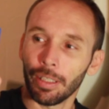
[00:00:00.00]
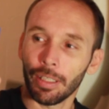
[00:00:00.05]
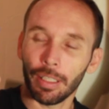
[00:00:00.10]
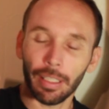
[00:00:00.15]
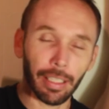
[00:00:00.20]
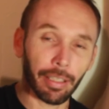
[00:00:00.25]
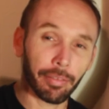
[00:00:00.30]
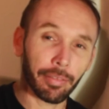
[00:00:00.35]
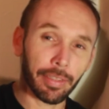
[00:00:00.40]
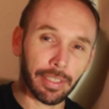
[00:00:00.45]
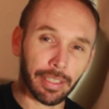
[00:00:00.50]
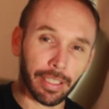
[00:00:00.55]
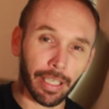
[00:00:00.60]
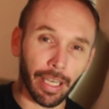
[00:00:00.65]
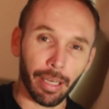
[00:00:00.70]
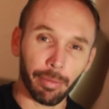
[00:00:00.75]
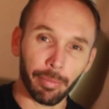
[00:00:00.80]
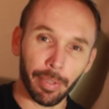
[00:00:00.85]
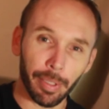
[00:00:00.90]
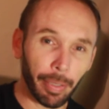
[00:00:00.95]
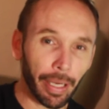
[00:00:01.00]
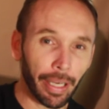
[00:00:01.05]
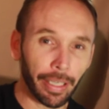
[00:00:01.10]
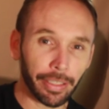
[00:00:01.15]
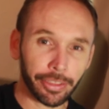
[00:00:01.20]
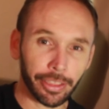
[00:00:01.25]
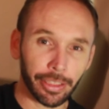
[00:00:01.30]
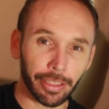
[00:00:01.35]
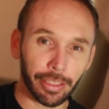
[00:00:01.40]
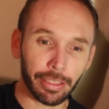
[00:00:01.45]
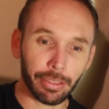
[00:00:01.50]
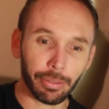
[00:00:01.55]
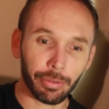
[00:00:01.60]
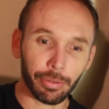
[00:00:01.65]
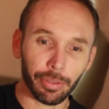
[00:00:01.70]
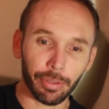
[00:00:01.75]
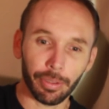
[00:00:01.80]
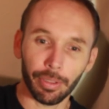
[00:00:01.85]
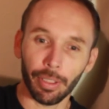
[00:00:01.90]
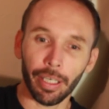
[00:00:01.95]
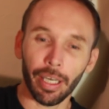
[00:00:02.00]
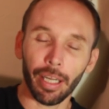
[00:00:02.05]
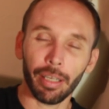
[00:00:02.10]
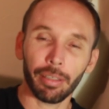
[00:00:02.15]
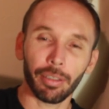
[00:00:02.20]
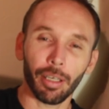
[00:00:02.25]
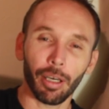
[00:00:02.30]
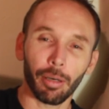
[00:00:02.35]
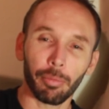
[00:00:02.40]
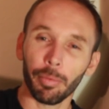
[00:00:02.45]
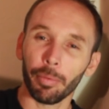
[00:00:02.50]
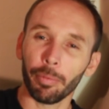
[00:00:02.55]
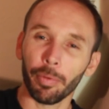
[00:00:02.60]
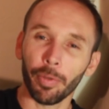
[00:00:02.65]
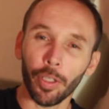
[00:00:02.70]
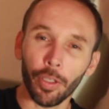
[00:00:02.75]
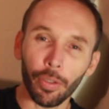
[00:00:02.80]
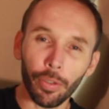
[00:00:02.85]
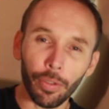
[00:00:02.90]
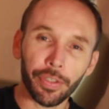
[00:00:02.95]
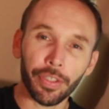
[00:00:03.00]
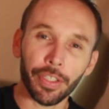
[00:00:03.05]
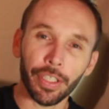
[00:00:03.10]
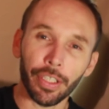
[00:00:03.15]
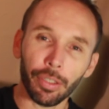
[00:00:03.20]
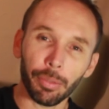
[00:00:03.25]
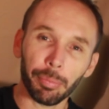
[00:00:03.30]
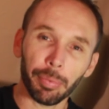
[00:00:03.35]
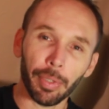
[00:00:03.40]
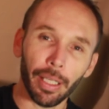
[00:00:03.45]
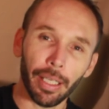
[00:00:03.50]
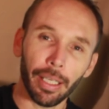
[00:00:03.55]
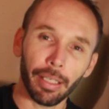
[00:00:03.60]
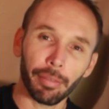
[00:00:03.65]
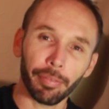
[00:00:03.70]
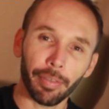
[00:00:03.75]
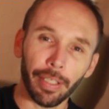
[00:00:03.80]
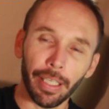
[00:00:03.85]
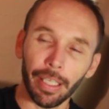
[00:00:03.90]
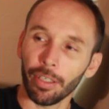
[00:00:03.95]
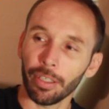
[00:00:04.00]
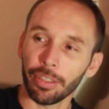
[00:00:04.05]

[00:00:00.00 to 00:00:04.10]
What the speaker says: I love this game with a passion. I'm a huge single player fan.